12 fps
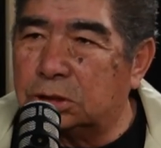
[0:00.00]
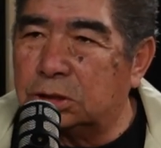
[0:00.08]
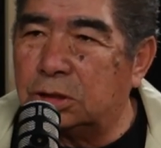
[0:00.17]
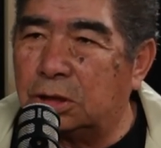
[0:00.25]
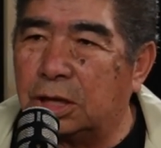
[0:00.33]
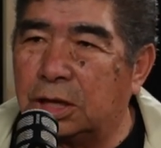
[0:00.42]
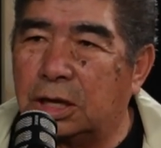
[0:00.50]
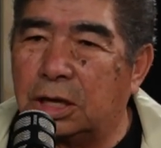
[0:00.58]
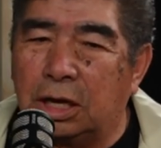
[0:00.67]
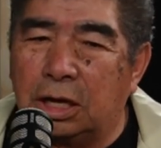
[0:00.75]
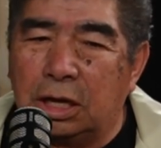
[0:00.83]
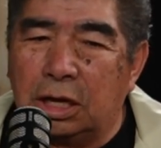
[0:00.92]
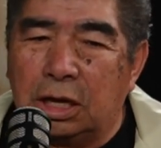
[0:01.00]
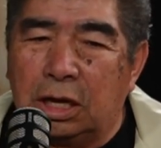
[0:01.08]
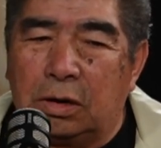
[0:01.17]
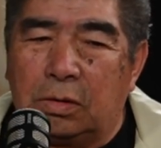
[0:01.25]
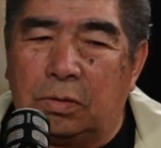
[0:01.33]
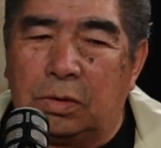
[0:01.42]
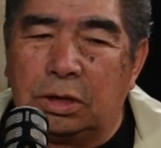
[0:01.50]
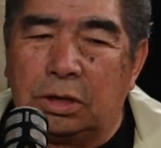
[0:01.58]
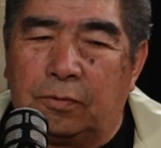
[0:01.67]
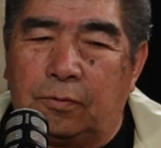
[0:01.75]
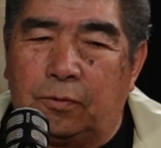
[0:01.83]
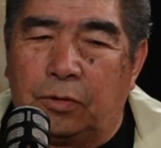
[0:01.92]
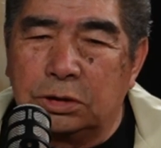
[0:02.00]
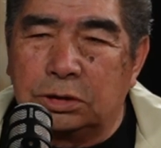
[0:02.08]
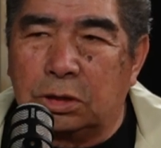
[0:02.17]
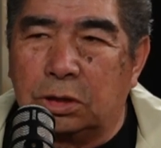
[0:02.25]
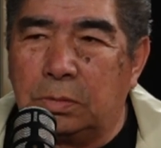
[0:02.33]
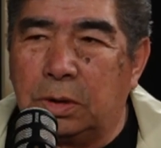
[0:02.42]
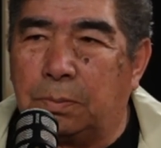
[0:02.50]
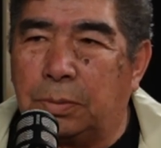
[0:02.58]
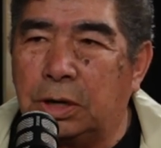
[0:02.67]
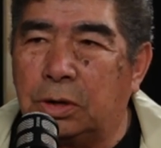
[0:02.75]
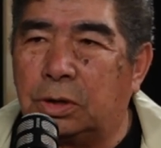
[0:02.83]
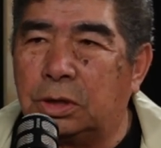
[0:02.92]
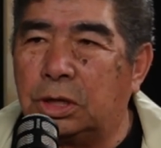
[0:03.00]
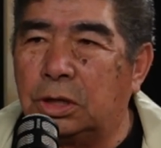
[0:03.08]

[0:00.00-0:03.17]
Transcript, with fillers: You know, like where the funds are going to be priority,